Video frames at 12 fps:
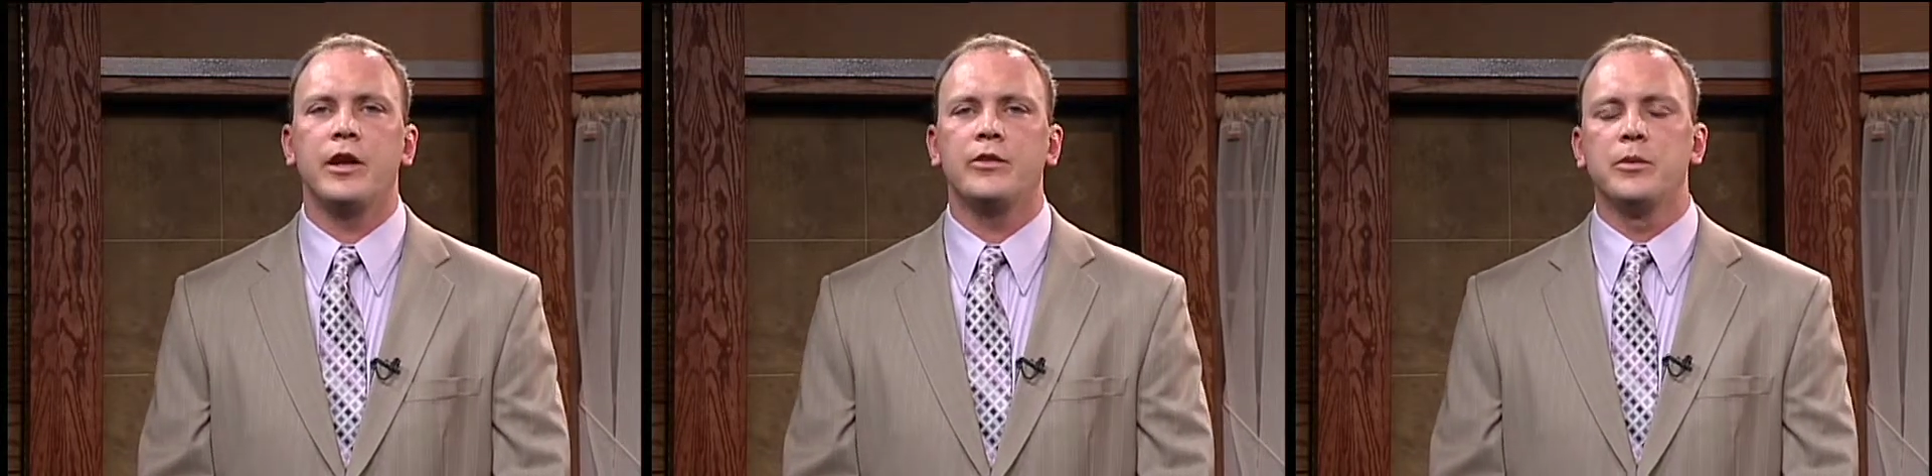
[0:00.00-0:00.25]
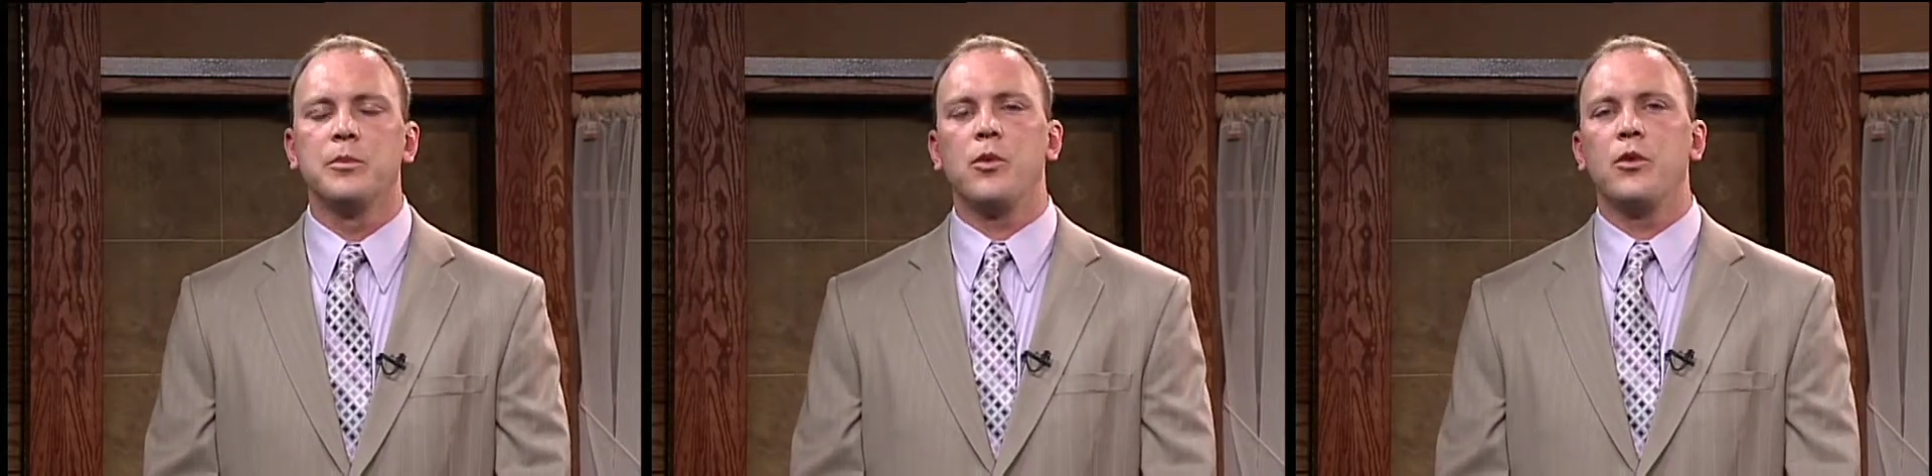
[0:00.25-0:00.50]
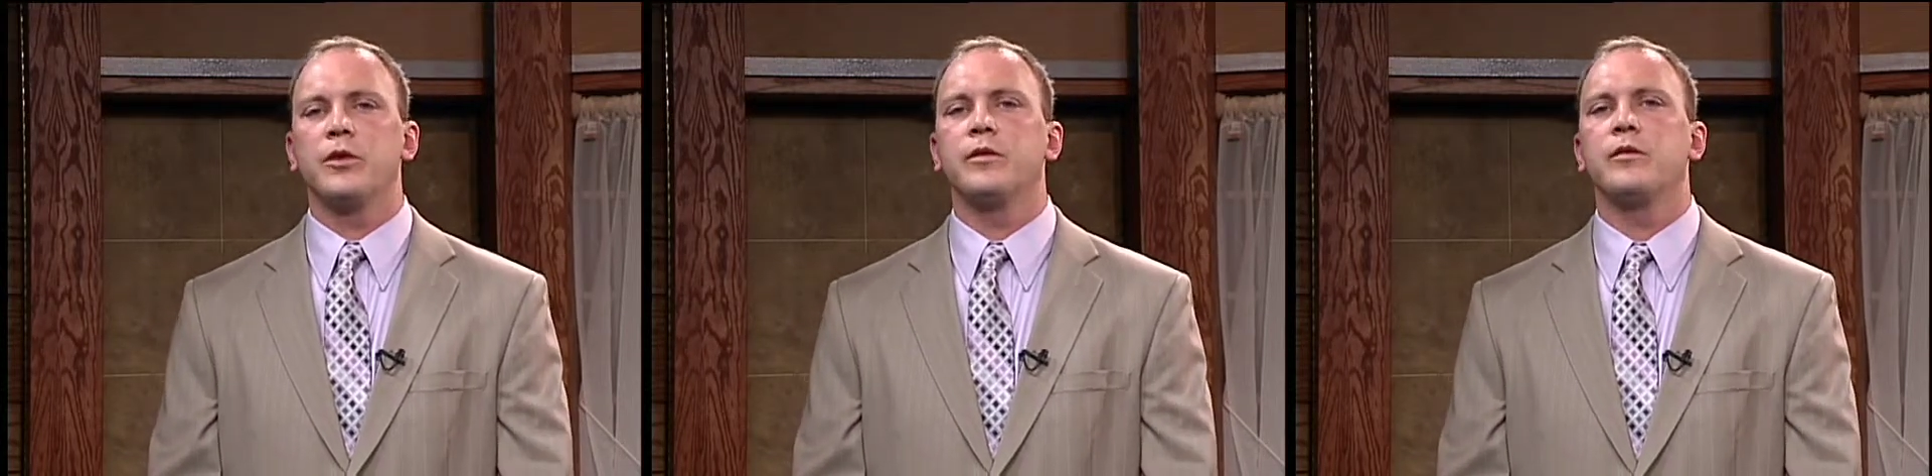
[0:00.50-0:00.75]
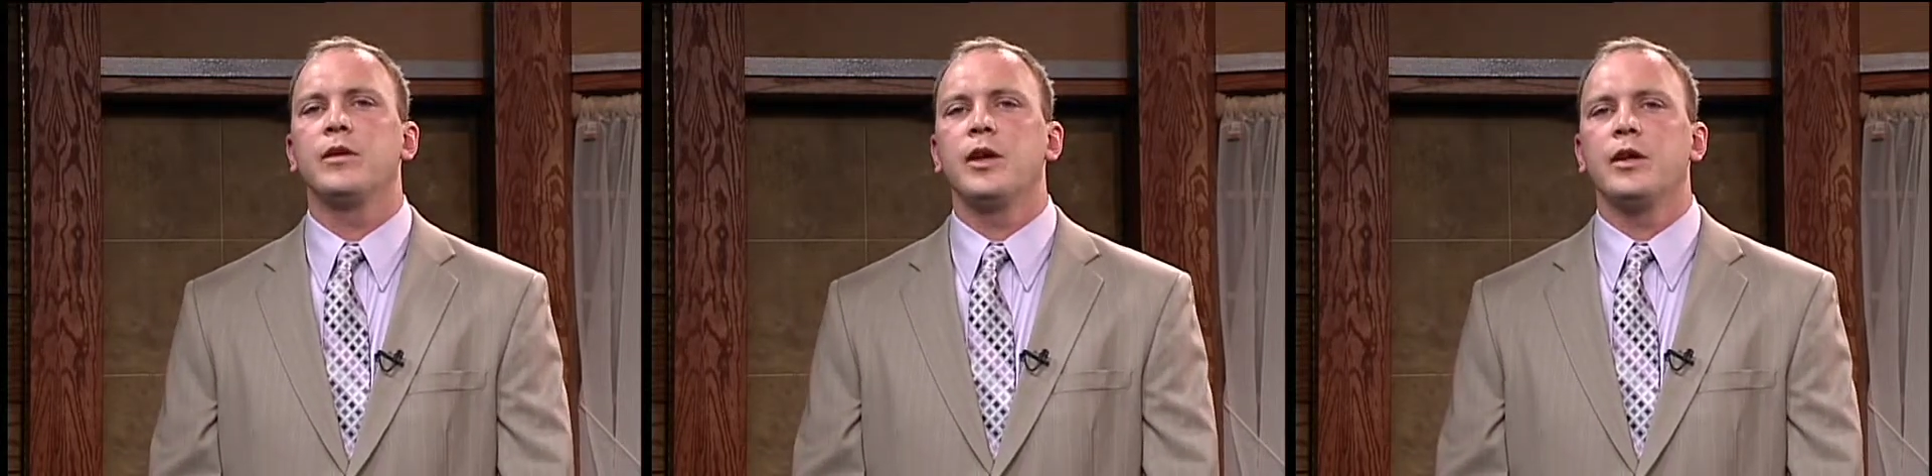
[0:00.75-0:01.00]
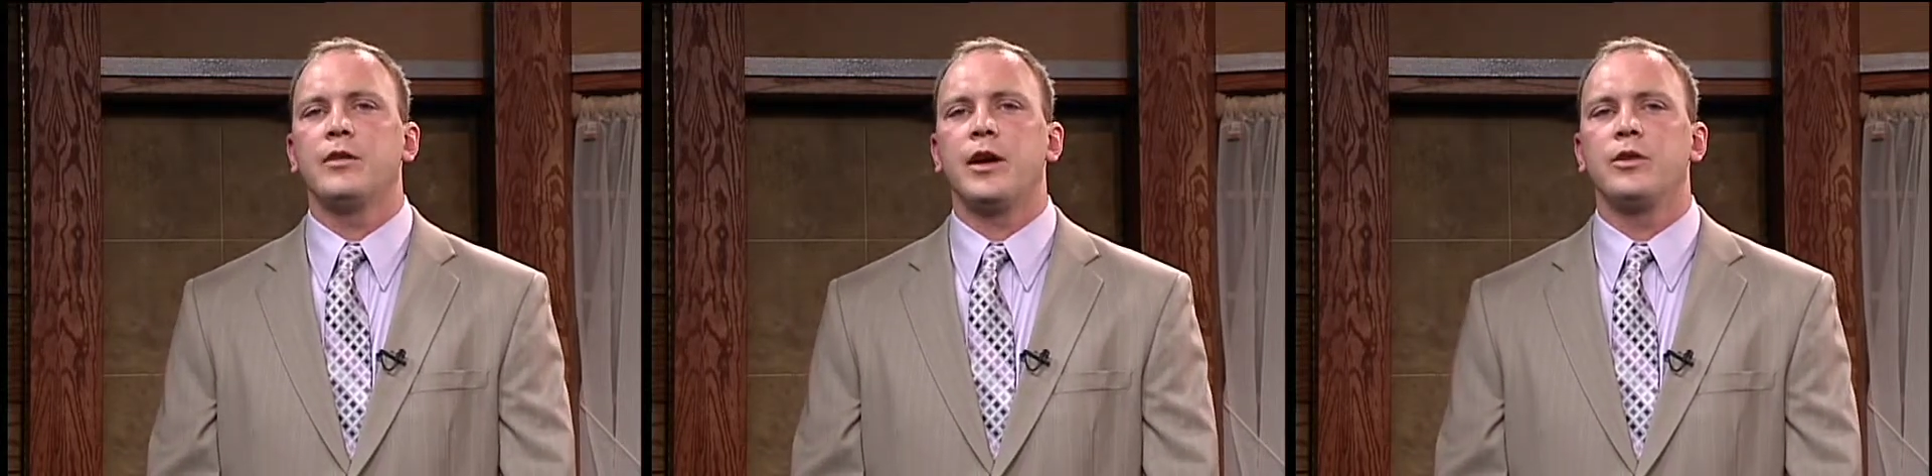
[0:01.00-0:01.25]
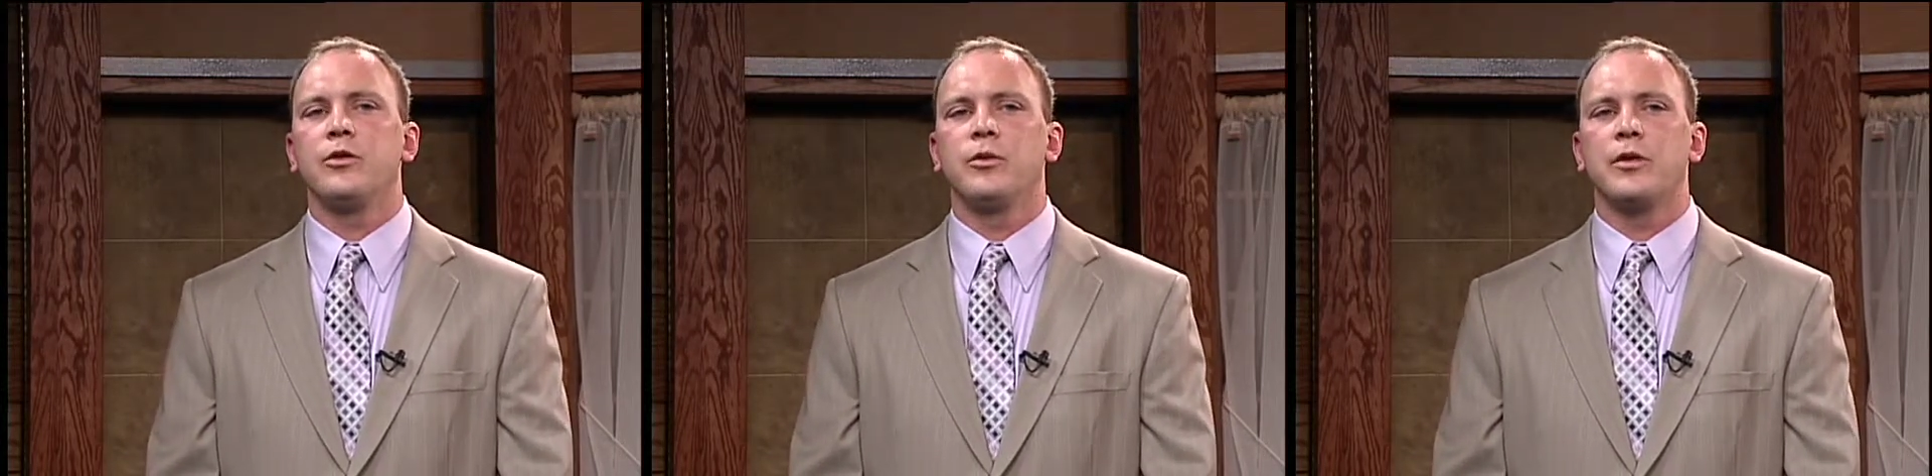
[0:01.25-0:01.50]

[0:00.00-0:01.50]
it's important that you